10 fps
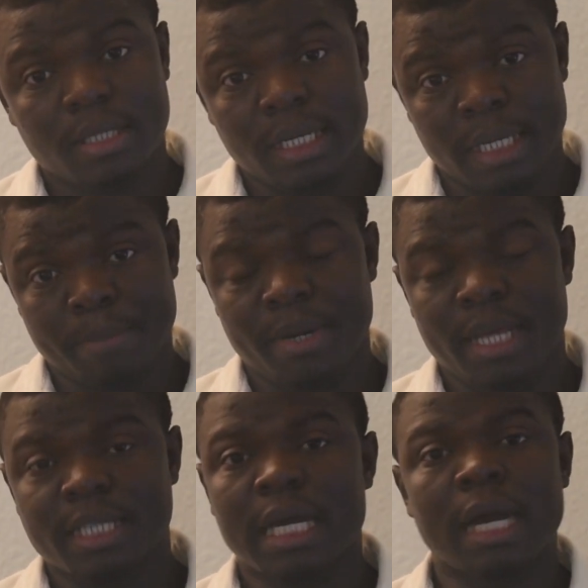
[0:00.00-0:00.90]
in a
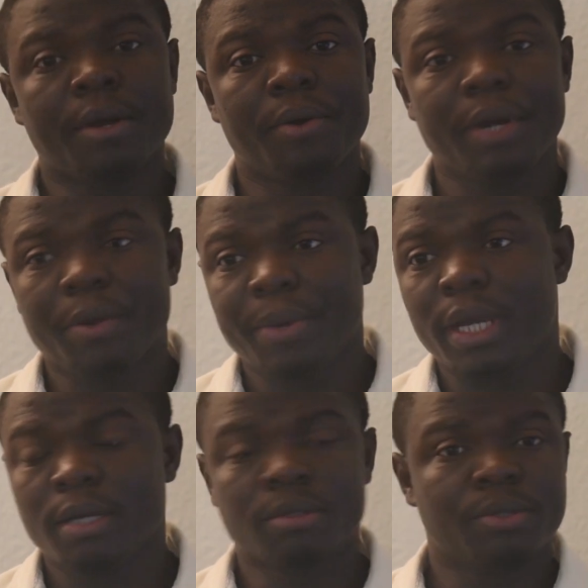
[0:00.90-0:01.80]
place and go
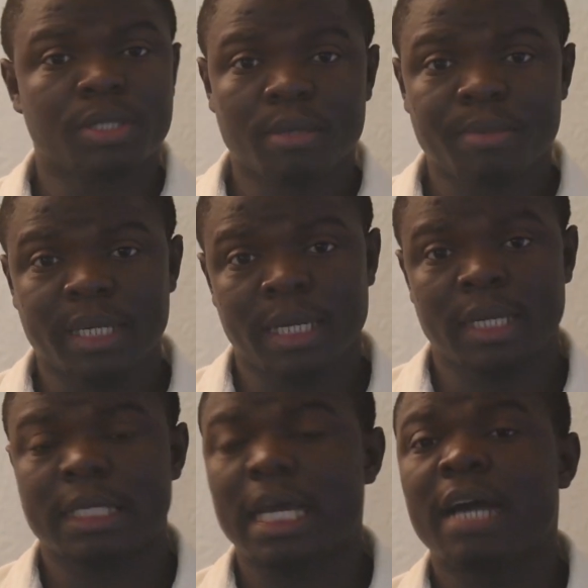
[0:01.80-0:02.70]
away, do something else.